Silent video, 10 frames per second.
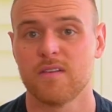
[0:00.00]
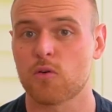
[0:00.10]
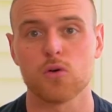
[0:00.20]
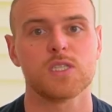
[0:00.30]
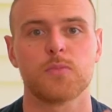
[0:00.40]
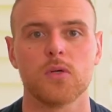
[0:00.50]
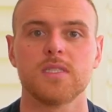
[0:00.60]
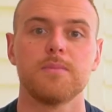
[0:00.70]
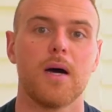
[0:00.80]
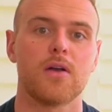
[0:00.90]
Of course,
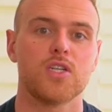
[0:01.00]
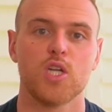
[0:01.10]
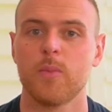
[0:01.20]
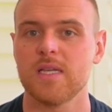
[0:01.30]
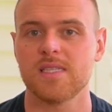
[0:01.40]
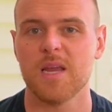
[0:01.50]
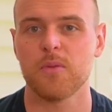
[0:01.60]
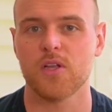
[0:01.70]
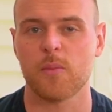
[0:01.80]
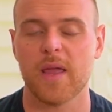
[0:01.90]
protein powder should be a
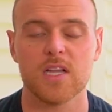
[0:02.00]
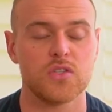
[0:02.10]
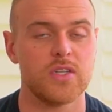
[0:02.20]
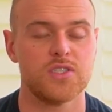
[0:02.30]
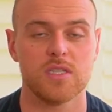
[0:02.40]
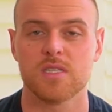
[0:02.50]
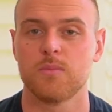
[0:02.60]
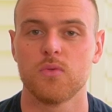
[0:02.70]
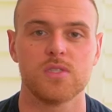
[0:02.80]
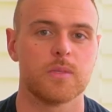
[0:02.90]
staple in your pantry just to
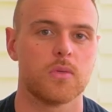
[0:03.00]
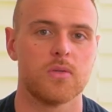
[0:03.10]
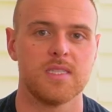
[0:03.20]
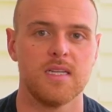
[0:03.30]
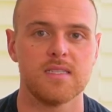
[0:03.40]
boost your protein